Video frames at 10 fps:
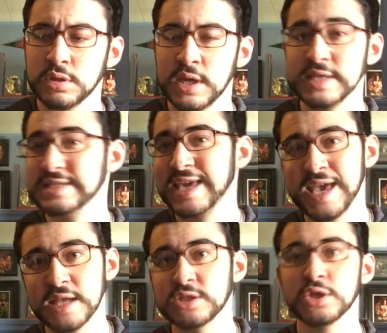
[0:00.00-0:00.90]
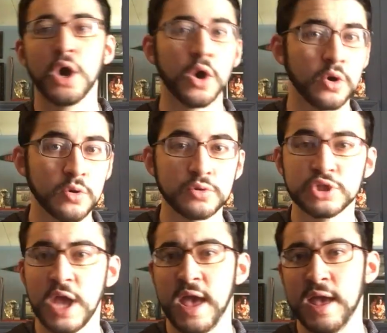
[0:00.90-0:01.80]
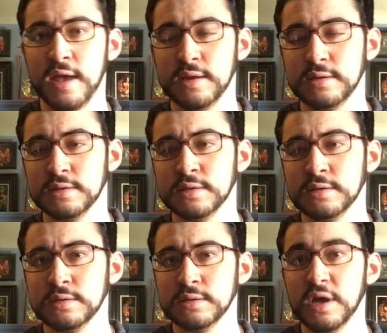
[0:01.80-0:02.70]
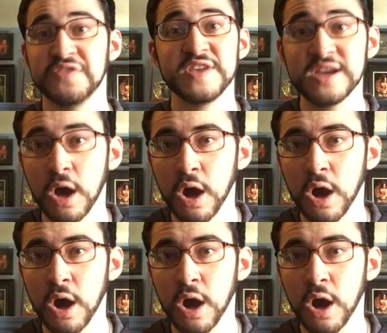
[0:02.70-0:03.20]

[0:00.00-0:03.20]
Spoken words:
his kids, Oge and Athena